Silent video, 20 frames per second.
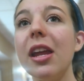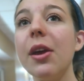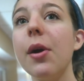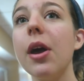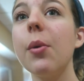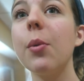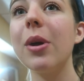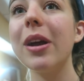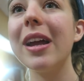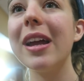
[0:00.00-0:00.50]

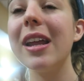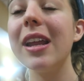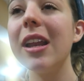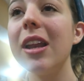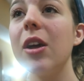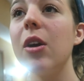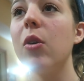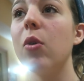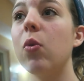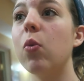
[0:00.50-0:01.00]
anyway, we're
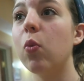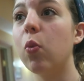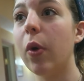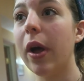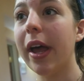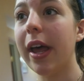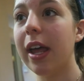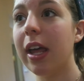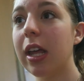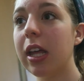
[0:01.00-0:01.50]
in
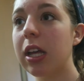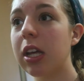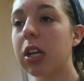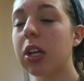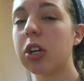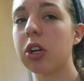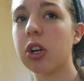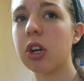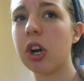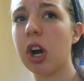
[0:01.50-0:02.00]

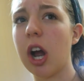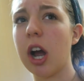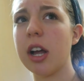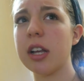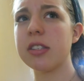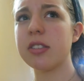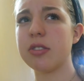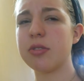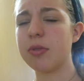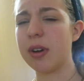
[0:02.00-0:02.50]

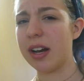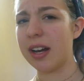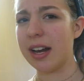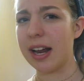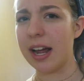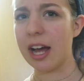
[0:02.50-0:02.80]
Waycross right